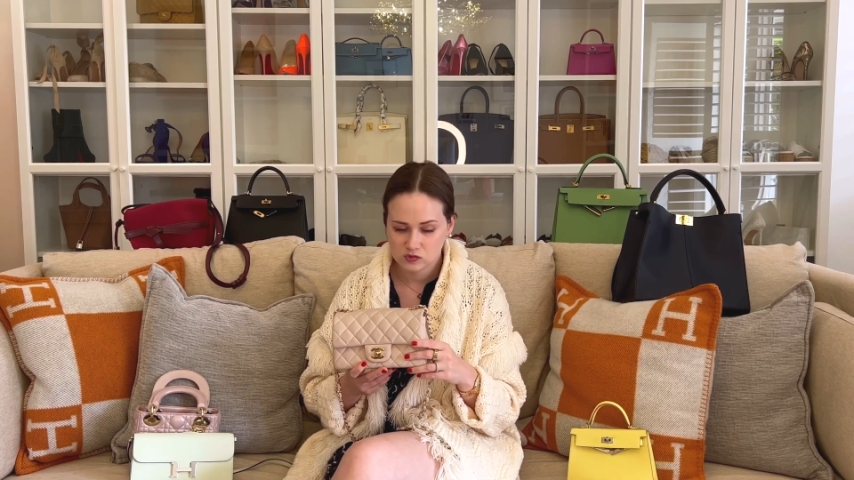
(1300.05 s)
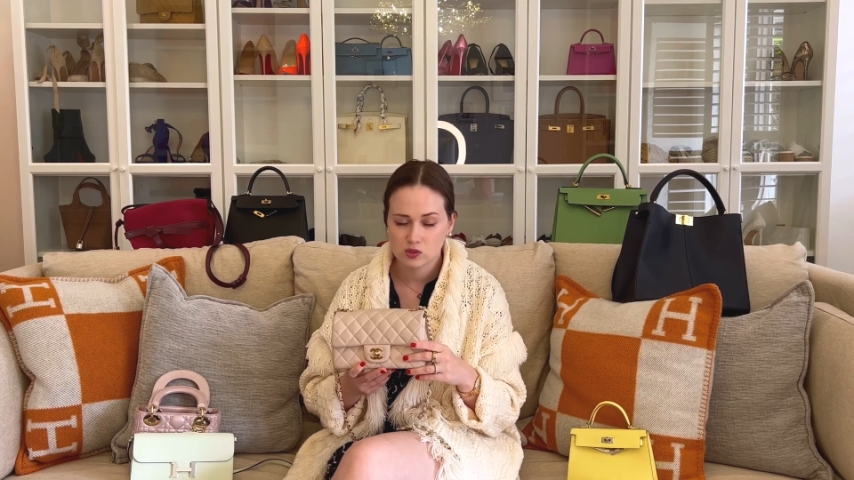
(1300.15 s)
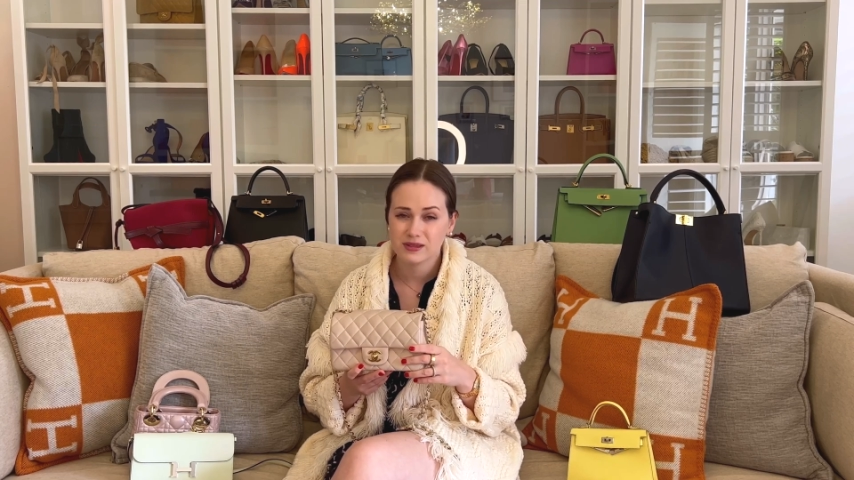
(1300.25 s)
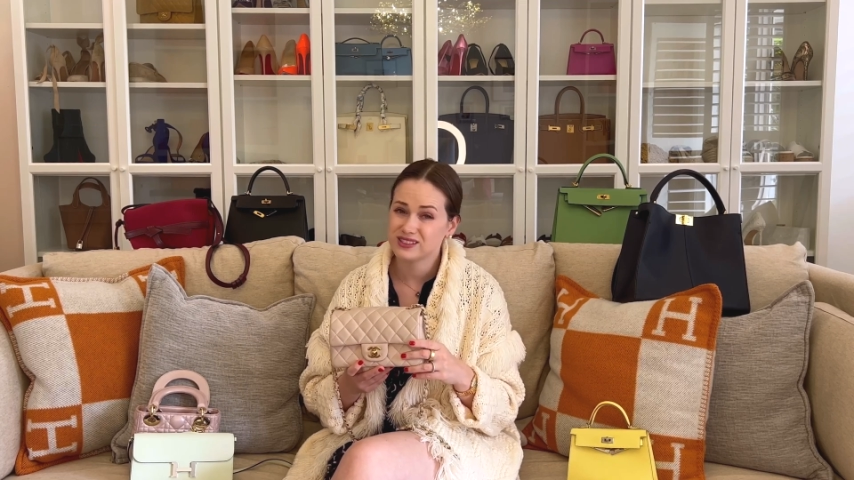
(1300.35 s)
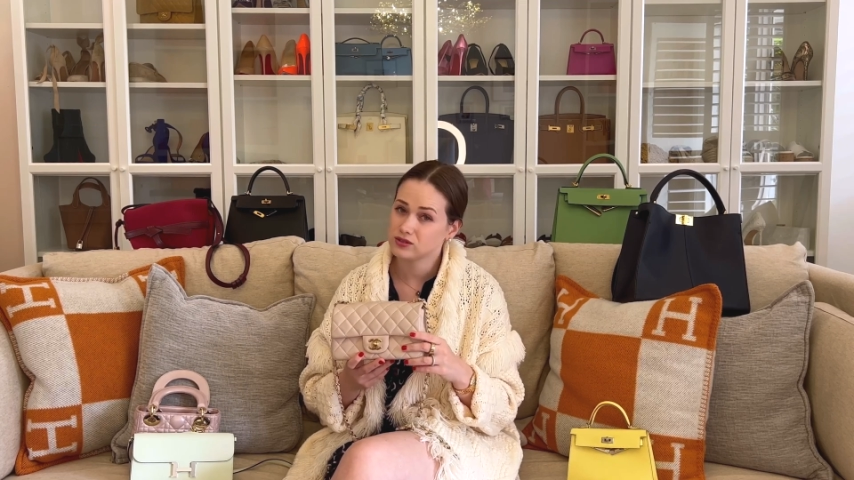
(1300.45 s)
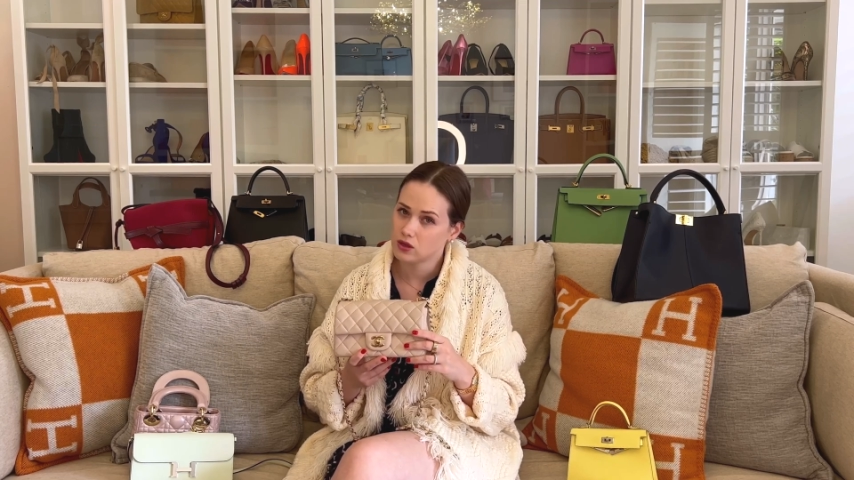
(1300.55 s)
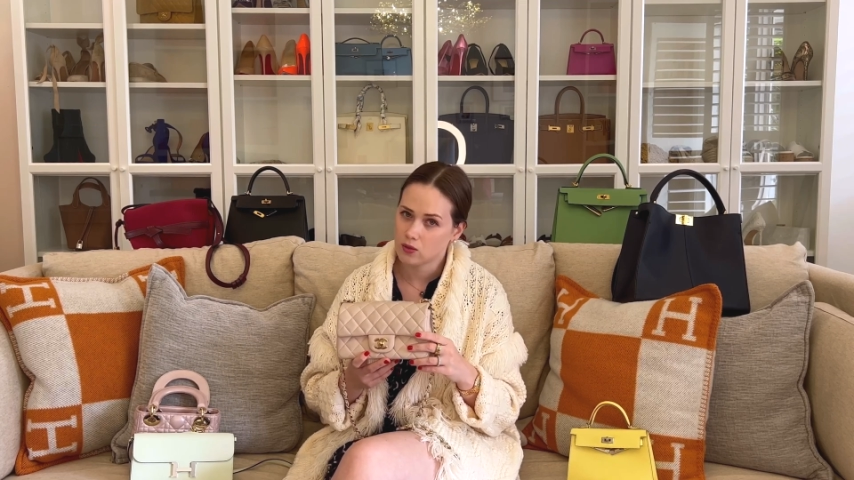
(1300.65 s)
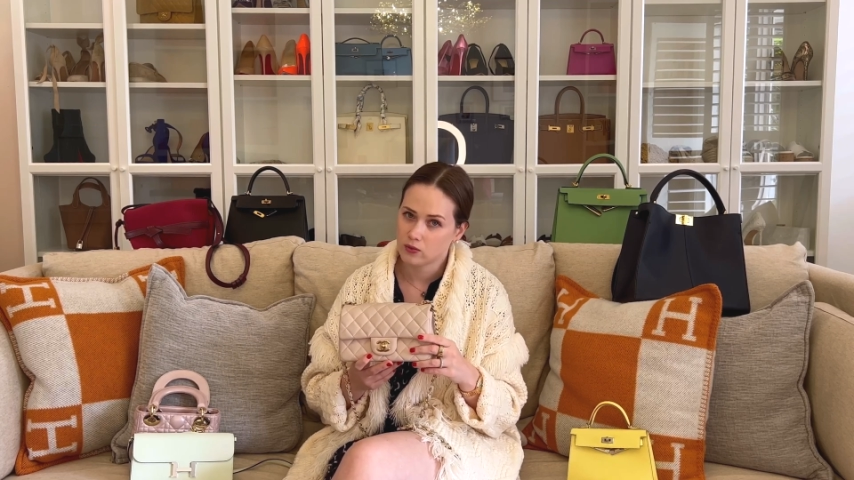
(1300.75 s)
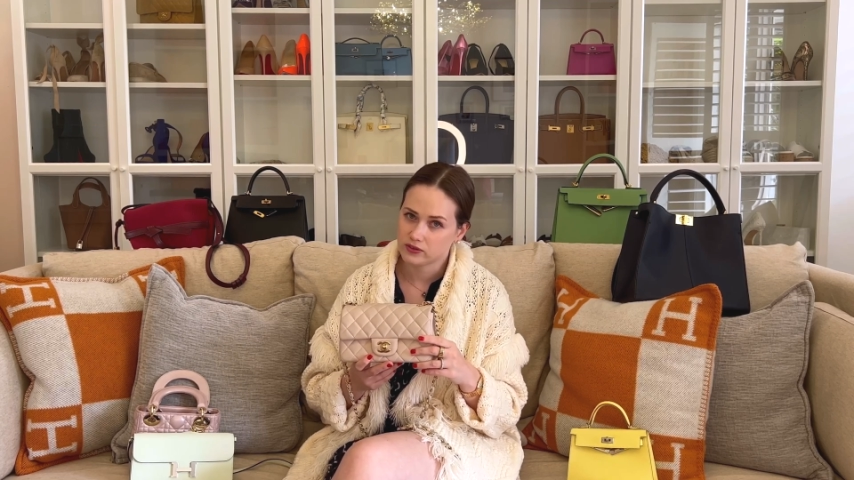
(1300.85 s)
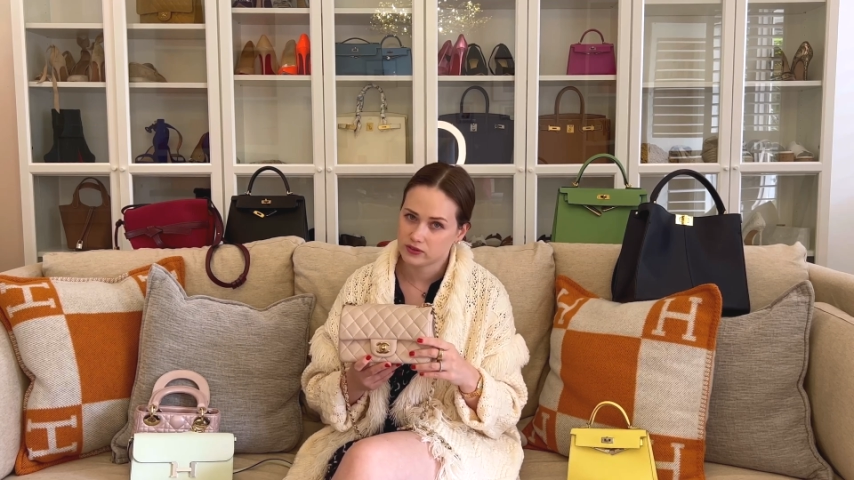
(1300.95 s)
To me, it's
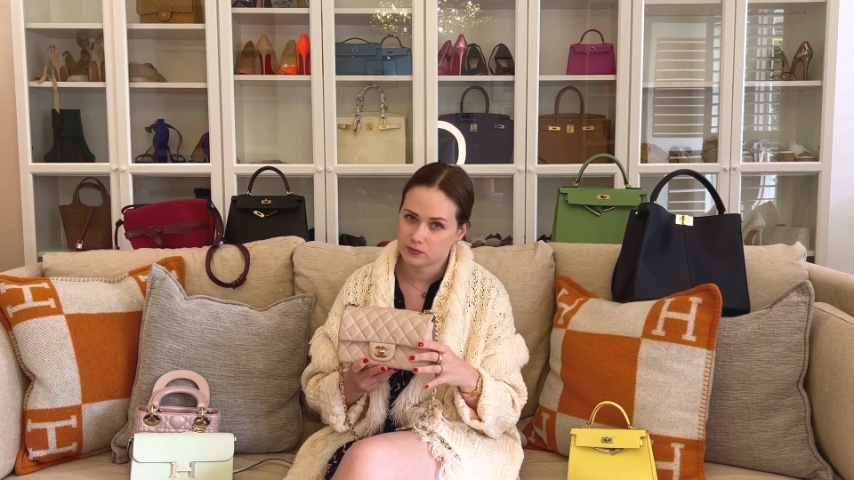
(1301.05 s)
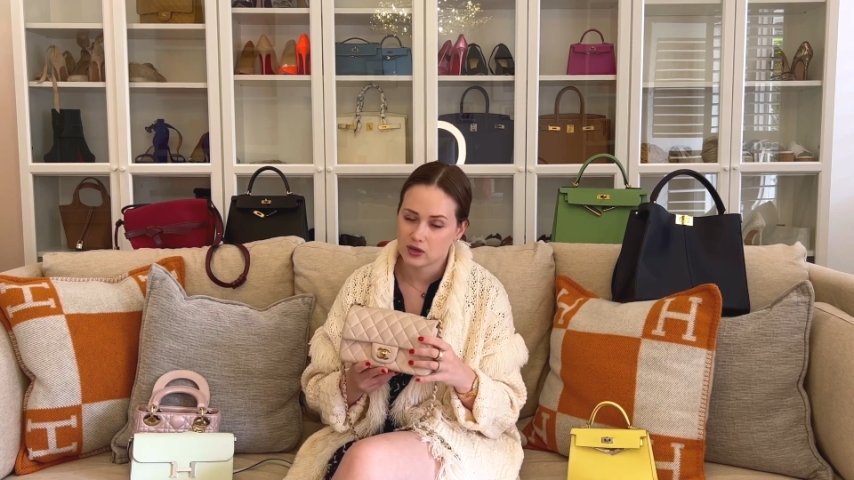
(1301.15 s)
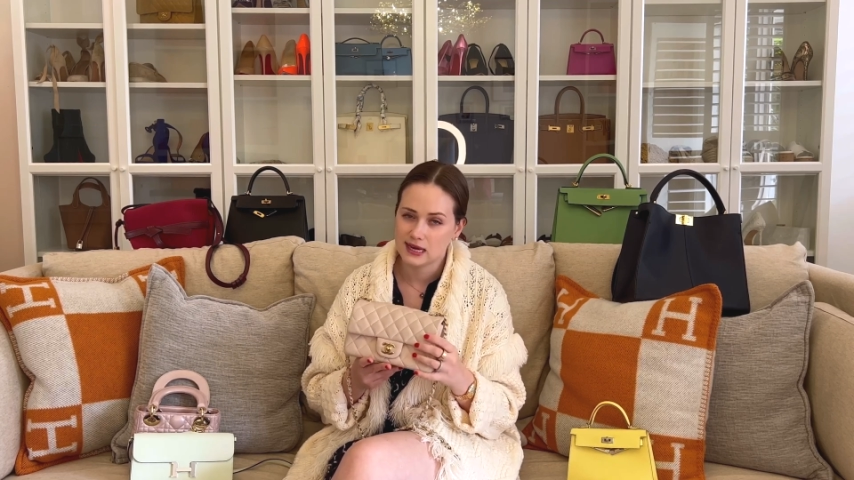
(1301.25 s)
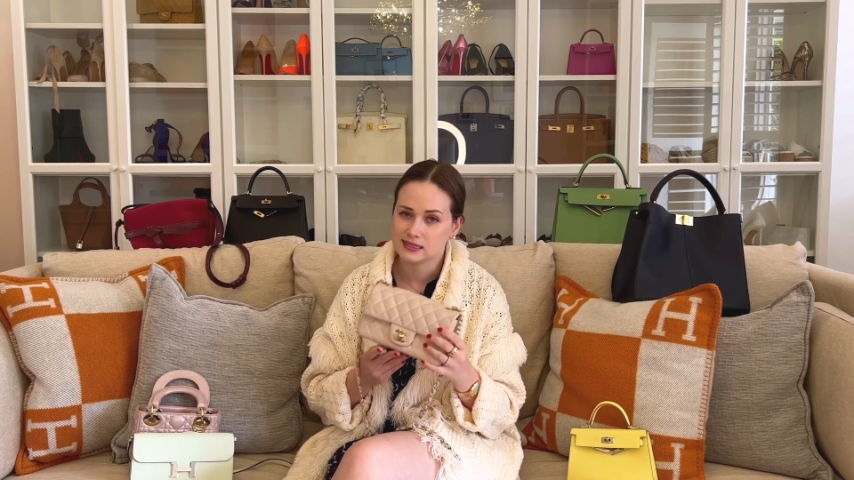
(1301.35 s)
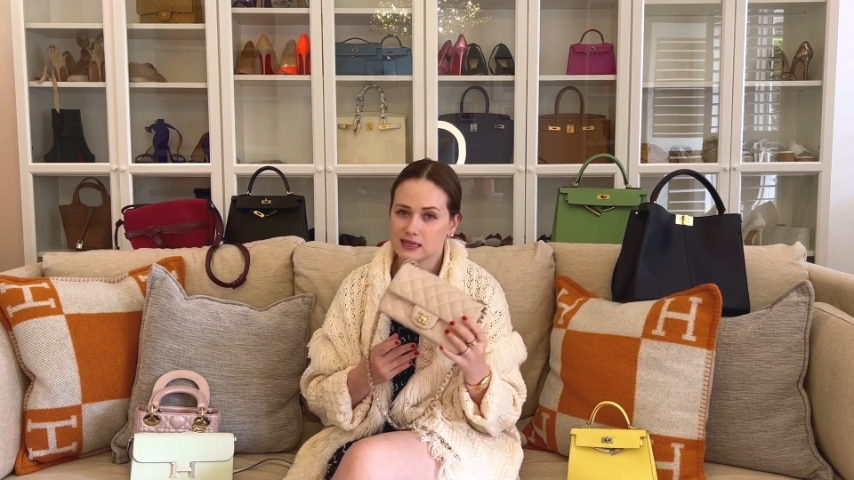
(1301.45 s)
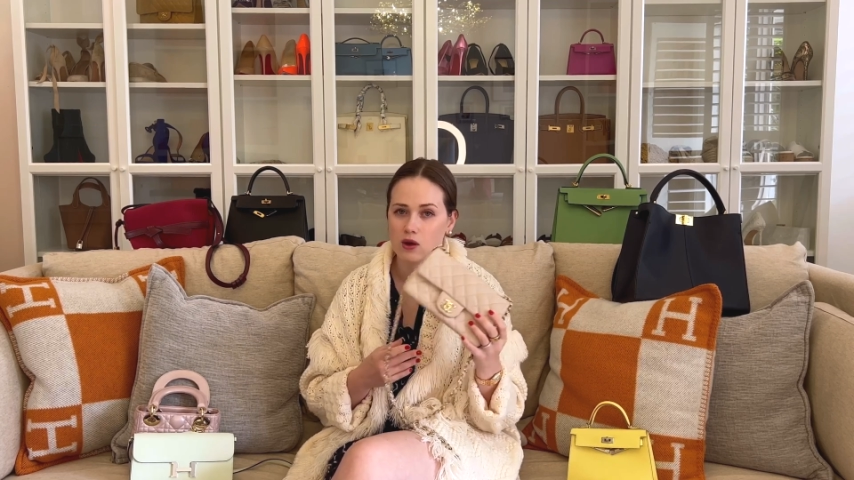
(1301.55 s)
not worth the price.